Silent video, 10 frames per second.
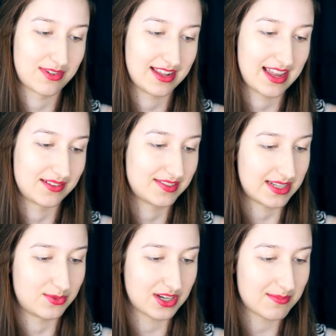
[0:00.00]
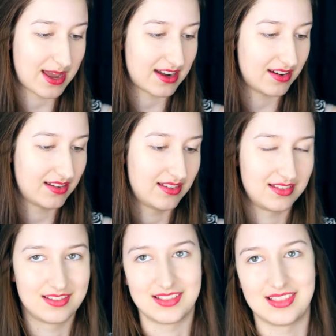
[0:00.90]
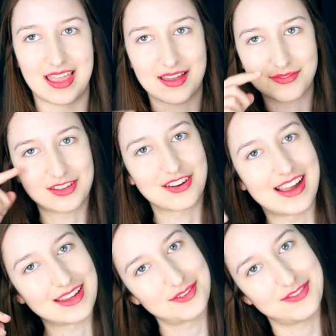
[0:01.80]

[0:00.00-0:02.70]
running out of subject matter. Laughy crying